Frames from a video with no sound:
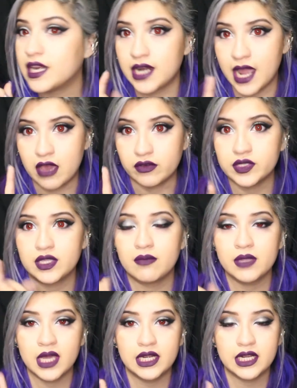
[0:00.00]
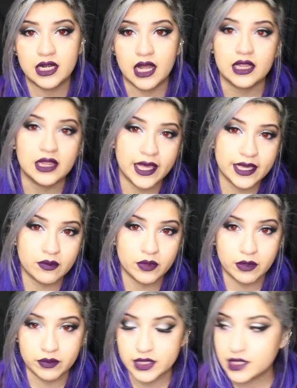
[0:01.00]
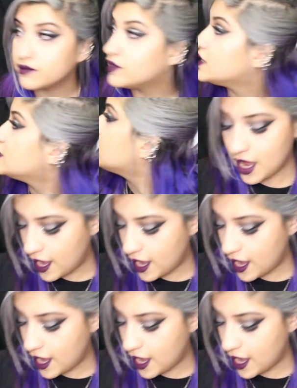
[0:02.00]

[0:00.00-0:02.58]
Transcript: Now, something I did not like when I received these,